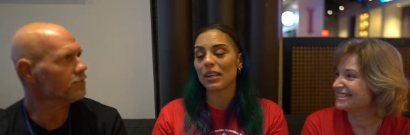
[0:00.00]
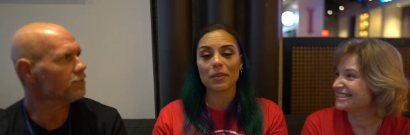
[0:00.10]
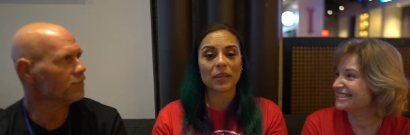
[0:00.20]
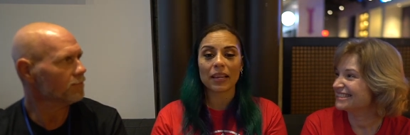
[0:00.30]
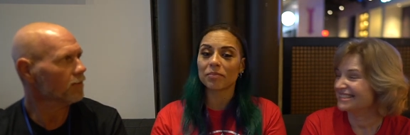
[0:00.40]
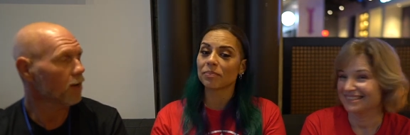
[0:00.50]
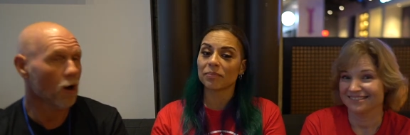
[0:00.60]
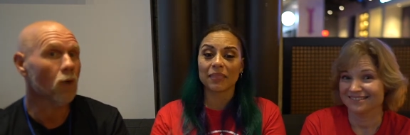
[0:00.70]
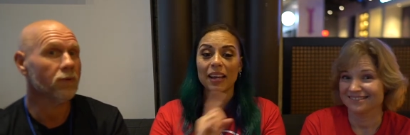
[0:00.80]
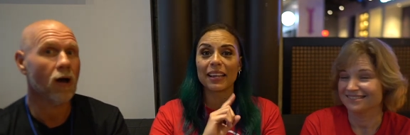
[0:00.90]
Speaker 1: he'd be like, mm-mm,
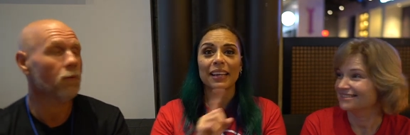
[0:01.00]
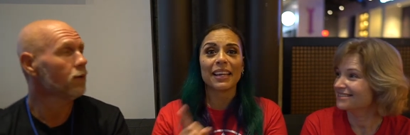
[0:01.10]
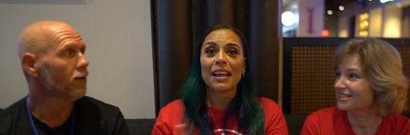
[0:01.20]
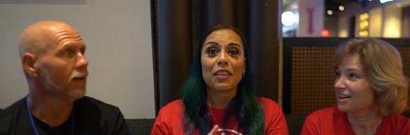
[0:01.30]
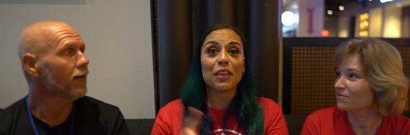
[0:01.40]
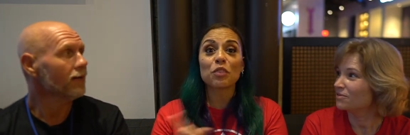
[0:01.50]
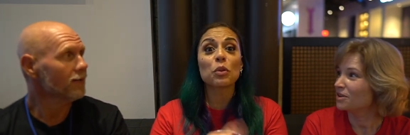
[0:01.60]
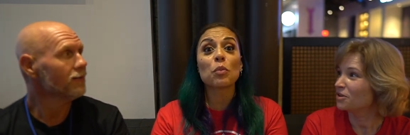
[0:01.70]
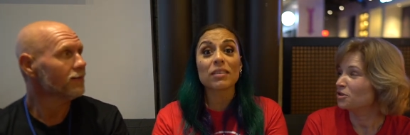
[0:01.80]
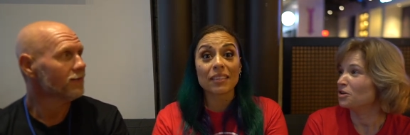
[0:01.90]
Speaker 2: oh honey, no, this
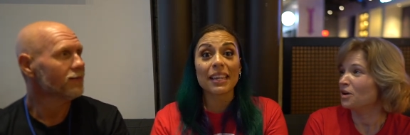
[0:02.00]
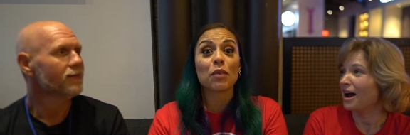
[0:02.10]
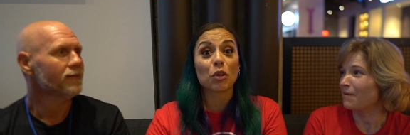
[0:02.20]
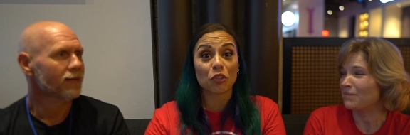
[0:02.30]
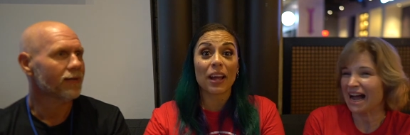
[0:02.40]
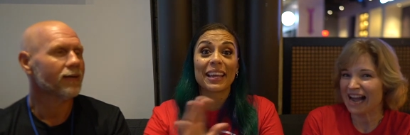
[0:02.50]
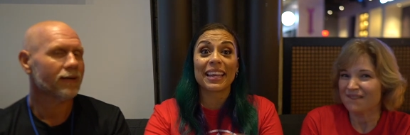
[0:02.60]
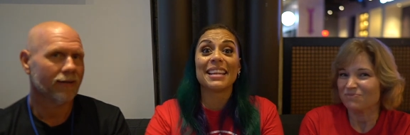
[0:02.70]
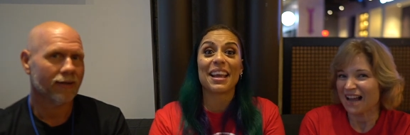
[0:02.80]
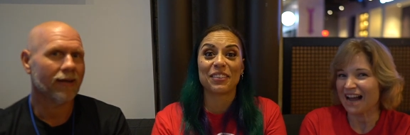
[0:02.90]
one wasn't it. We'll try
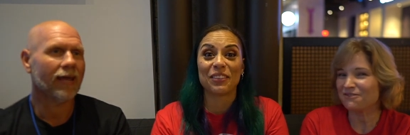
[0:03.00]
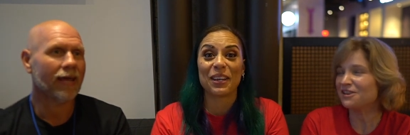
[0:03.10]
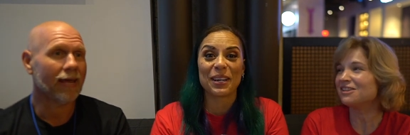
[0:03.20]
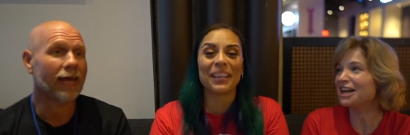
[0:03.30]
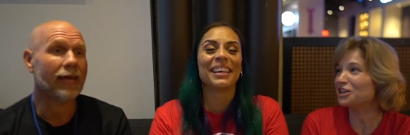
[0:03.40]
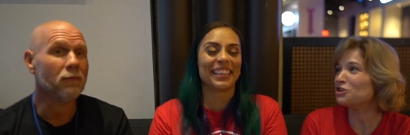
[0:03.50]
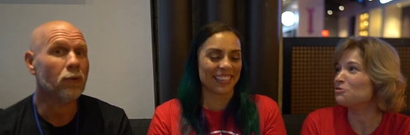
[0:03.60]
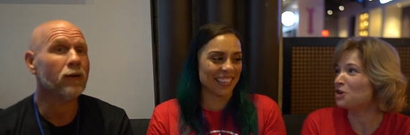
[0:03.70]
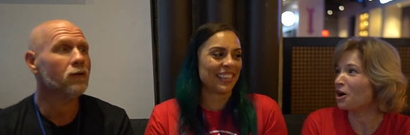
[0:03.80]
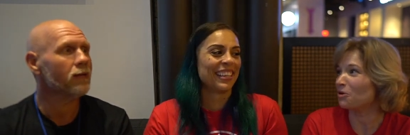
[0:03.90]
again next I year. Like he,
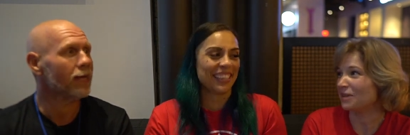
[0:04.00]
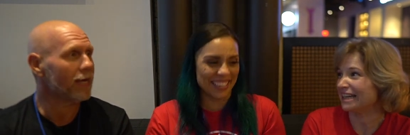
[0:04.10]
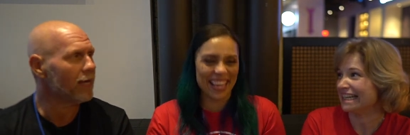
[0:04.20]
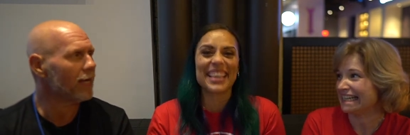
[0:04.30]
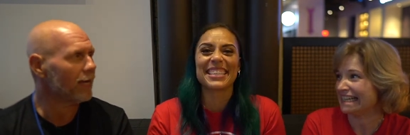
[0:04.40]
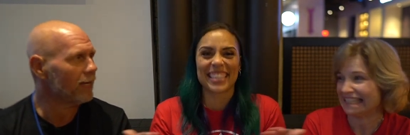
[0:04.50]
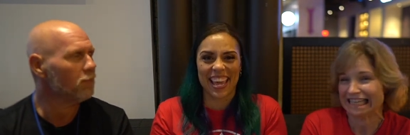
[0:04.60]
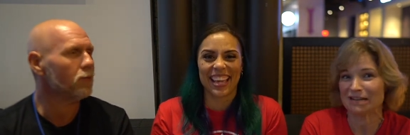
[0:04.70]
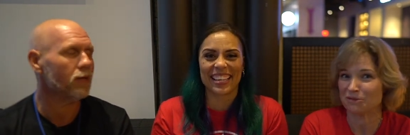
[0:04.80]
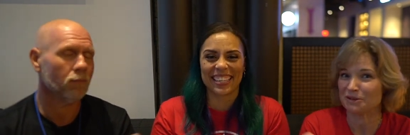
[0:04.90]
will, he, he
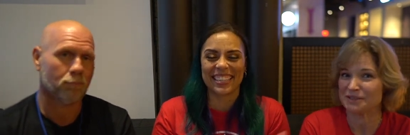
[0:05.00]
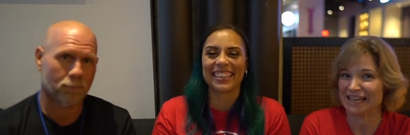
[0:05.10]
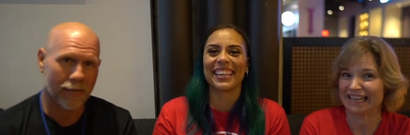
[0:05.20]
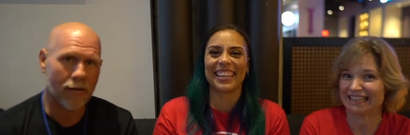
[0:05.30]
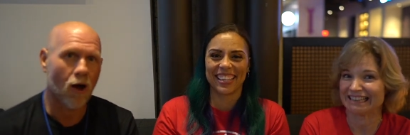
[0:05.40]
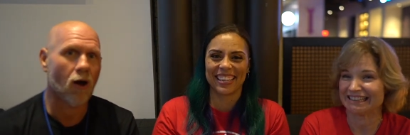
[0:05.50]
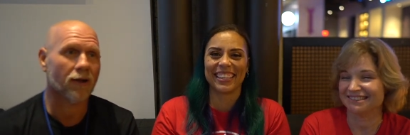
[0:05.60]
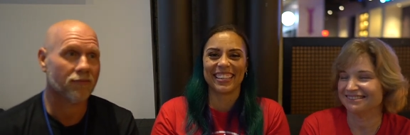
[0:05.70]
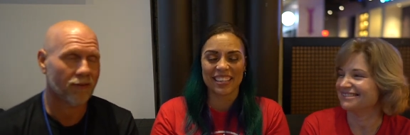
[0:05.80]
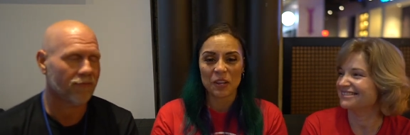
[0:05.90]
will be
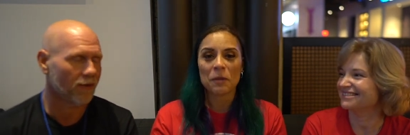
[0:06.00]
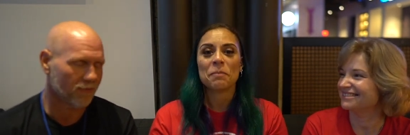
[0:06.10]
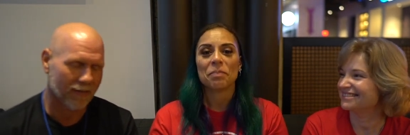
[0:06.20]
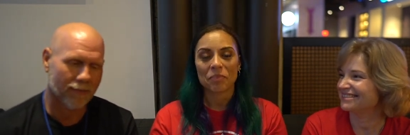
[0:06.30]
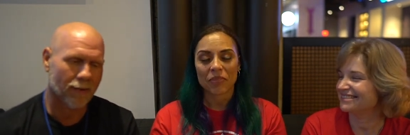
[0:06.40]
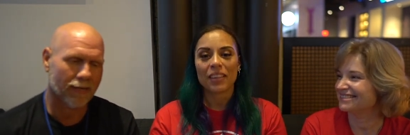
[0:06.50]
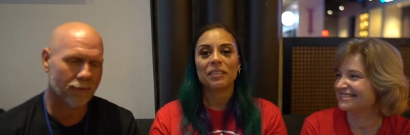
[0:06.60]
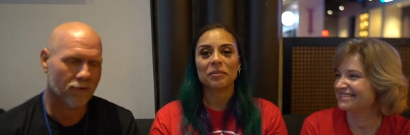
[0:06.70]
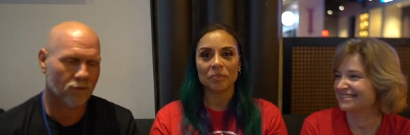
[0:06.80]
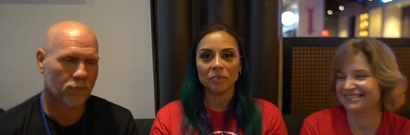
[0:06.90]
honest. If there's anything about
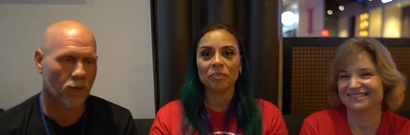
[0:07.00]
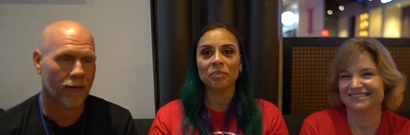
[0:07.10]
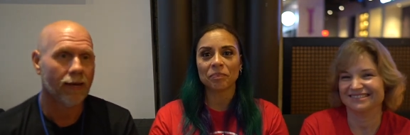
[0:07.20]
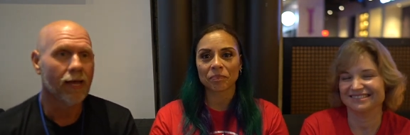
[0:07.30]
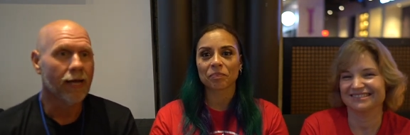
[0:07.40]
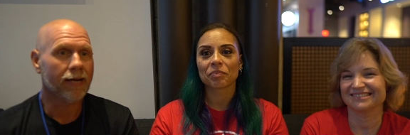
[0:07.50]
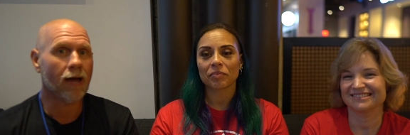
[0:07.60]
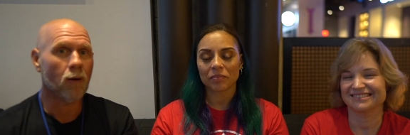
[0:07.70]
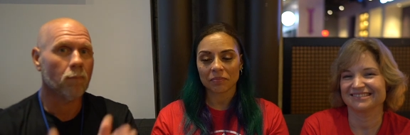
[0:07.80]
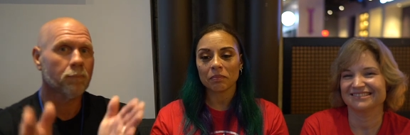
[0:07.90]
him, he's blunt.
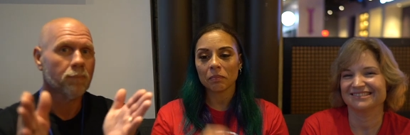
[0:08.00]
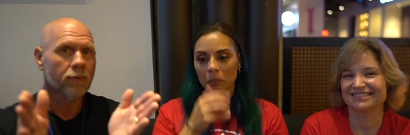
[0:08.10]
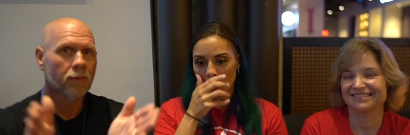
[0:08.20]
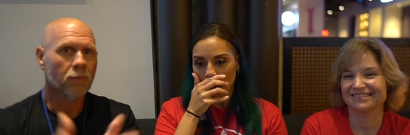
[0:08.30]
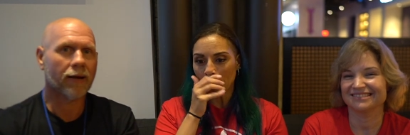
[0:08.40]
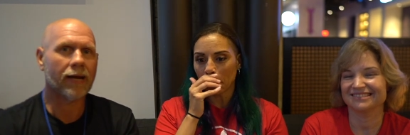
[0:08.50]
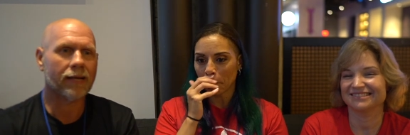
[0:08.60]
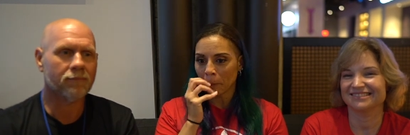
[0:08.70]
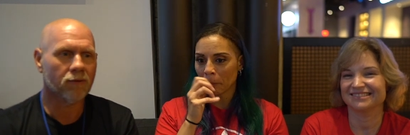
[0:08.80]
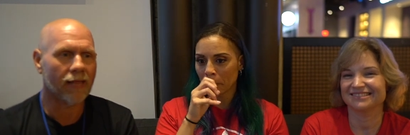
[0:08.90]
Now, we're
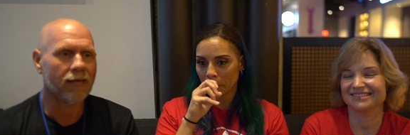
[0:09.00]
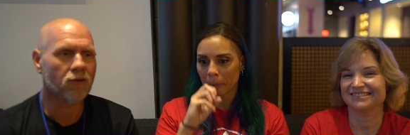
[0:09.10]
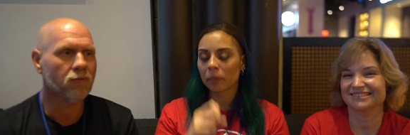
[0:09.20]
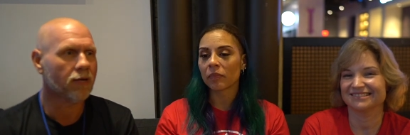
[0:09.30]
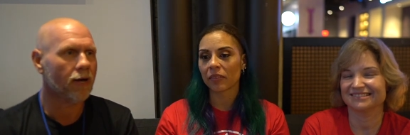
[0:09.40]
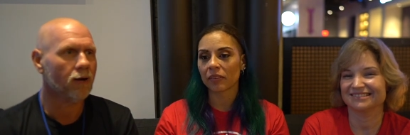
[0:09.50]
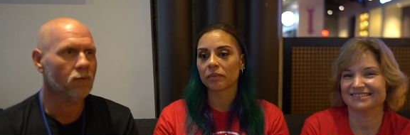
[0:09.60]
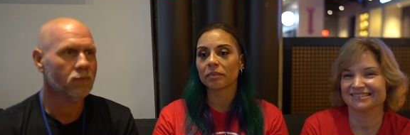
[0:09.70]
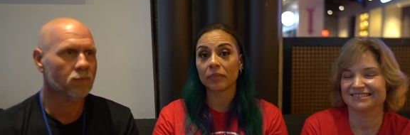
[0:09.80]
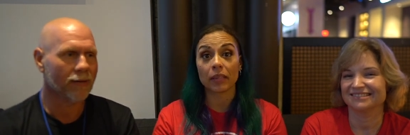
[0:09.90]
gonna let you
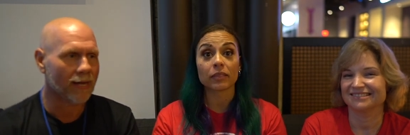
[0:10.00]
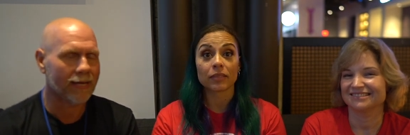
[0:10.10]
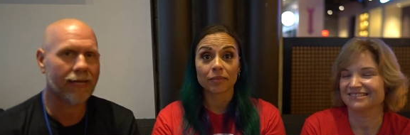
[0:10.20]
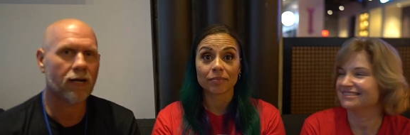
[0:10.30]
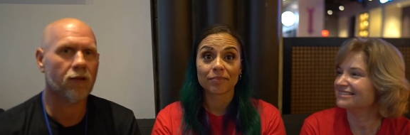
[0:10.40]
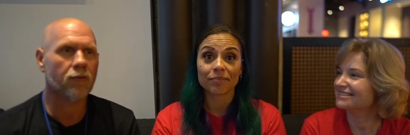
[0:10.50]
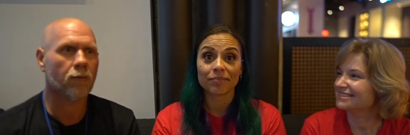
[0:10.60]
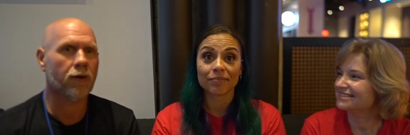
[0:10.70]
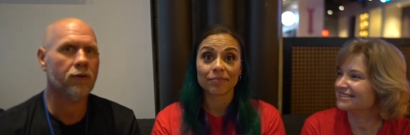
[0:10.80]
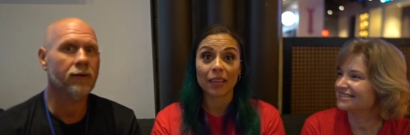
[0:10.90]
go. We gotta get on the
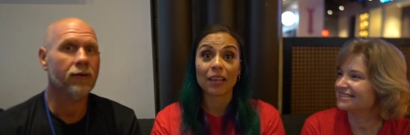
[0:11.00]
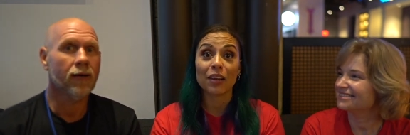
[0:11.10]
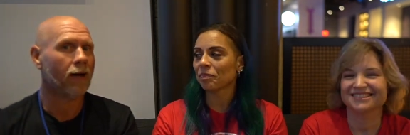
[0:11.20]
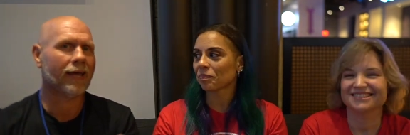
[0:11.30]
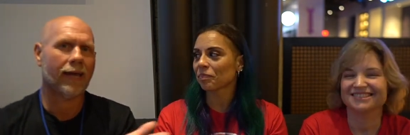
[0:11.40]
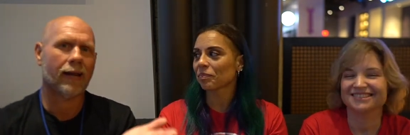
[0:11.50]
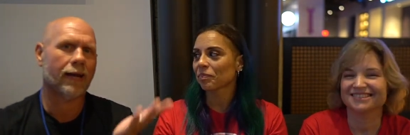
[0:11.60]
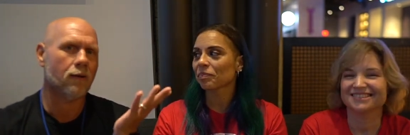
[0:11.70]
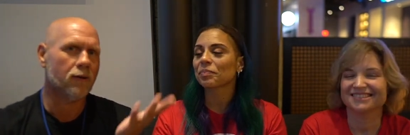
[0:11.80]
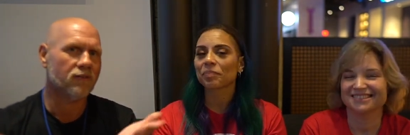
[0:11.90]
road. I again,
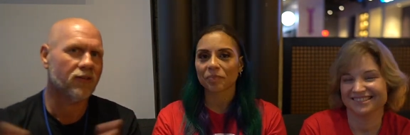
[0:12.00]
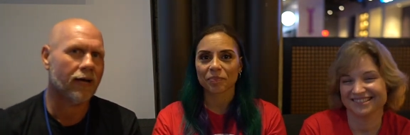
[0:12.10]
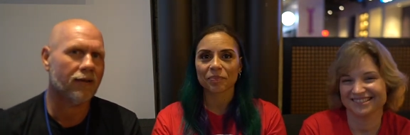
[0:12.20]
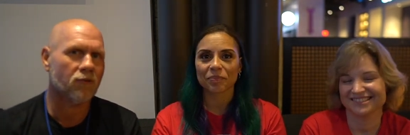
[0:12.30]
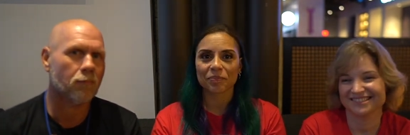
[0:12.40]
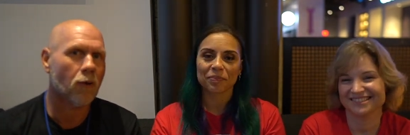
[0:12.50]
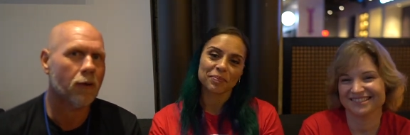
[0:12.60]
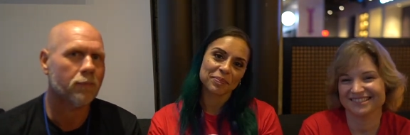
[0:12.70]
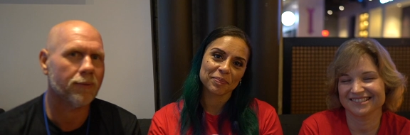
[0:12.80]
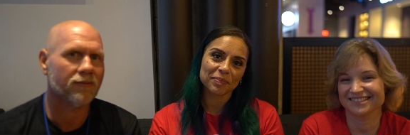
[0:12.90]
I know most of you guys are
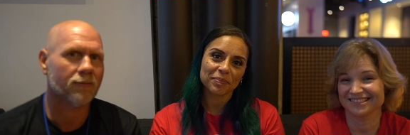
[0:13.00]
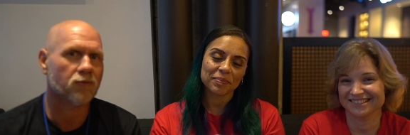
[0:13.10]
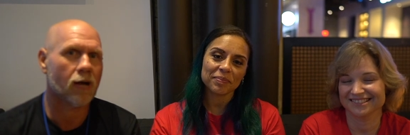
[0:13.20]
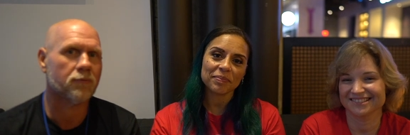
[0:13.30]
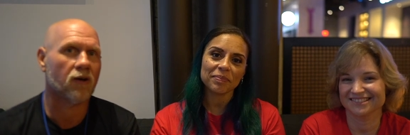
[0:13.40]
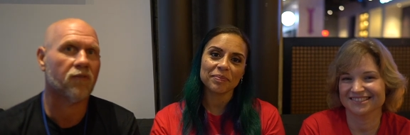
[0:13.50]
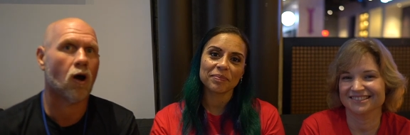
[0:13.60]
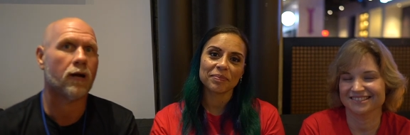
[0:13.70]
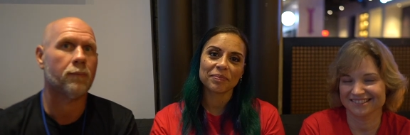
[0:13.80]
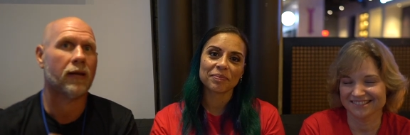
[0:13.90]
probably subscribed to
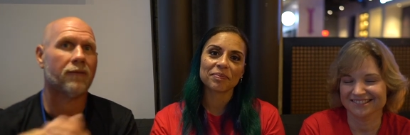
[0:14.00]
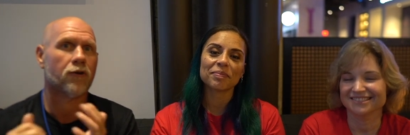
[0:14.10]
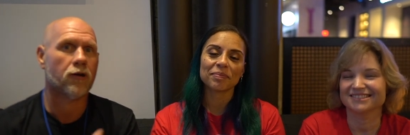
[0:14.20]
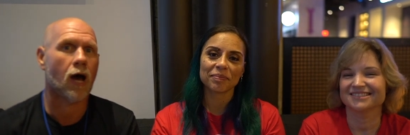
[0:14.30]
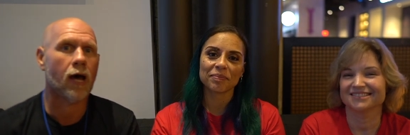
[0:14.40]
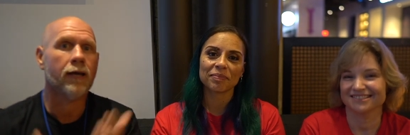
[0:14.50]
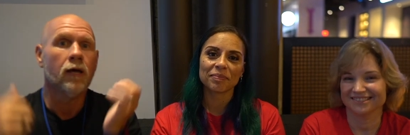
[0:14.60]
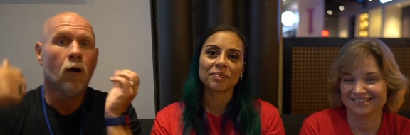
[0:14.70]
Autumn, and if you're not,